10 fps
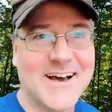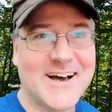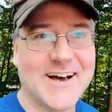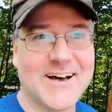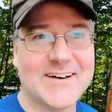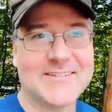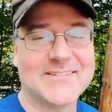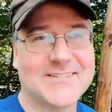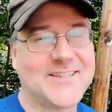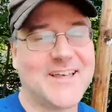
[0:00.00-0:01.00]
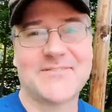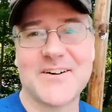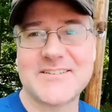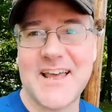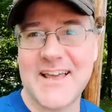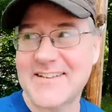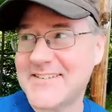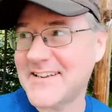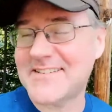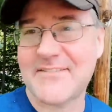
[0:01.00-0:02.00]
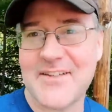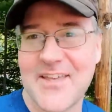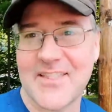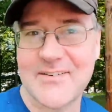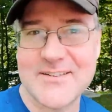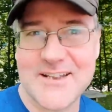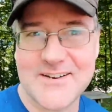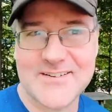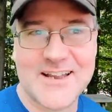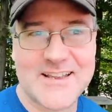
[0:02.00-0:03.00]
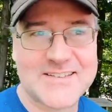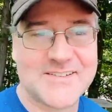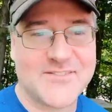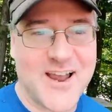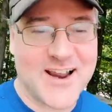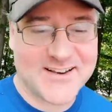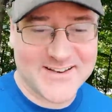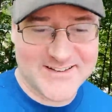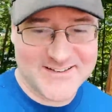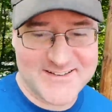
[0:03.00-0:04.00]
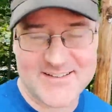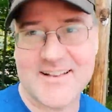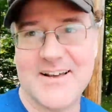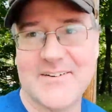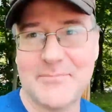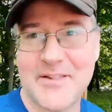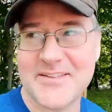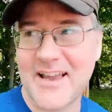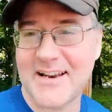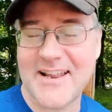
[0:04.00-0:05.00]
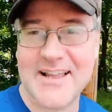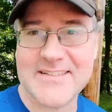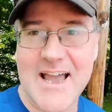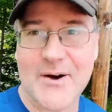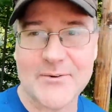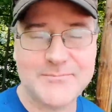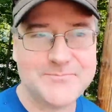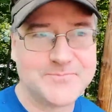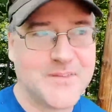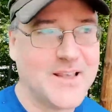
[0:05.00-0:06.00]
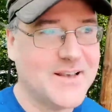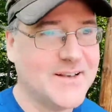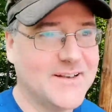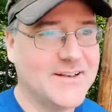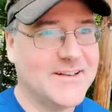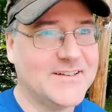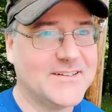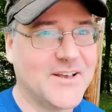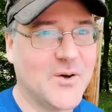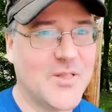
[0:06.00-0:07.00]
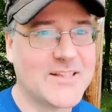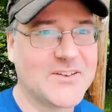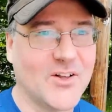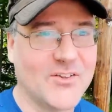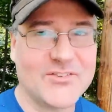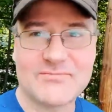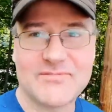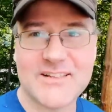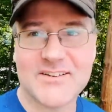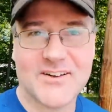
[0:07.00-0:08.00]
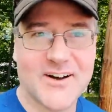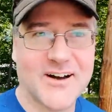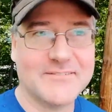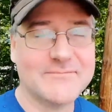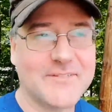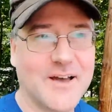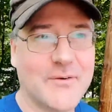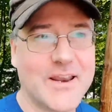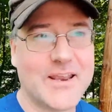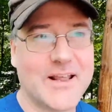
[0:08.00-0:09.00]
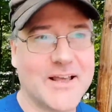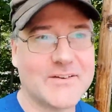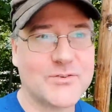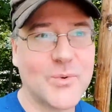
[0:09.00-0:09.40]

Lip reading: That first day is just everything that was in your digestive tract is, by the second day it's out. So that's all gone. I weighed in at